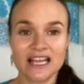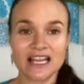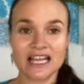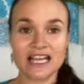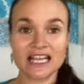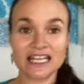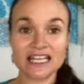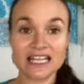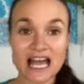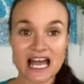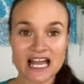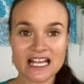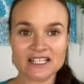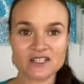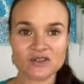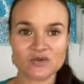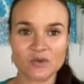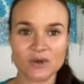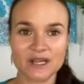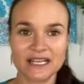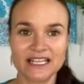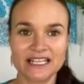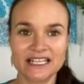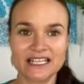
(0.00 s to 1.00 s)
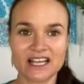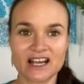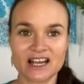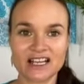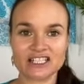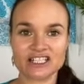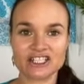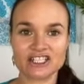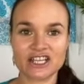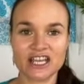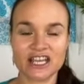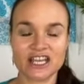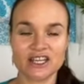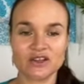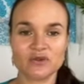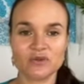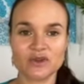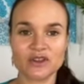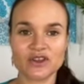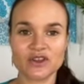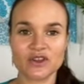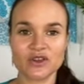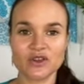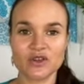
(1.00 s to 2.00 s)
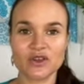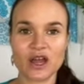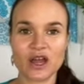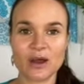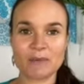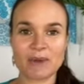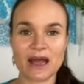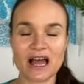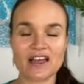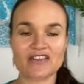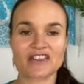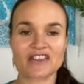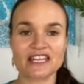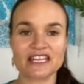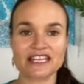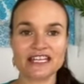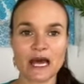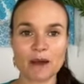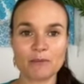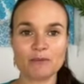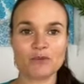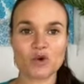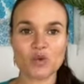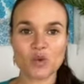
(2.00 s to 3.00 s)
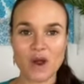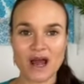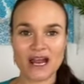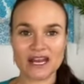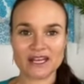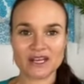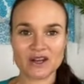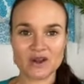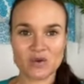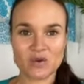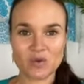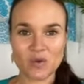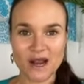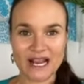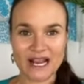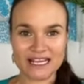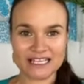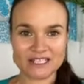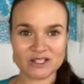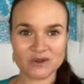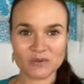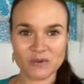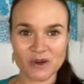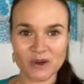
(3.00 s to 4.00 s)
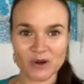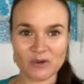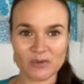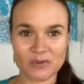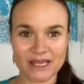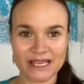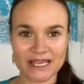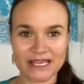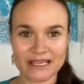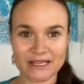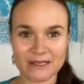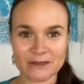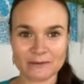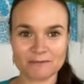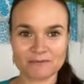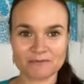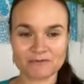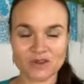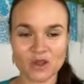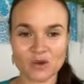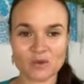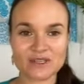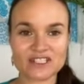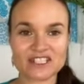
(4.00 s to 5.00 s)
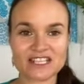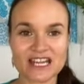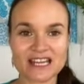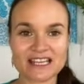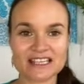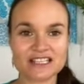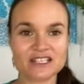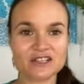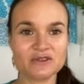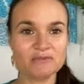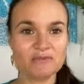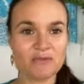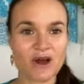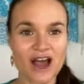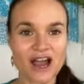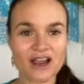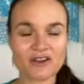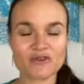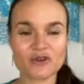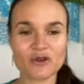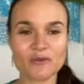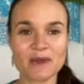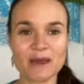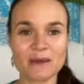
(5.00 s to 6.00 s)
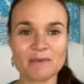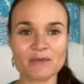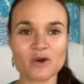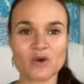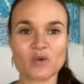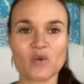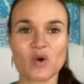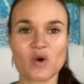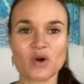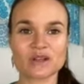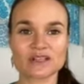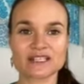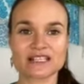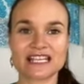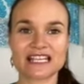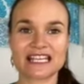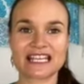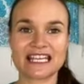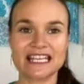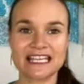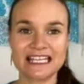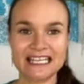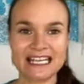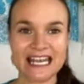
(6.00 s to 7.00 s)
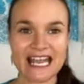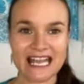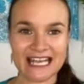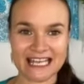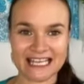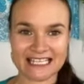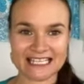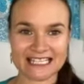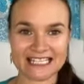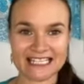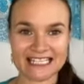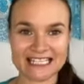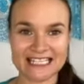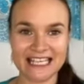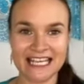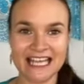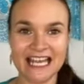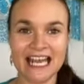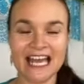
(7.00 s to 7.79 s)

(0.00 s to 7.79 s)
Last week, I shared with you about the number one way to well-being, which, as you might remember, was connect.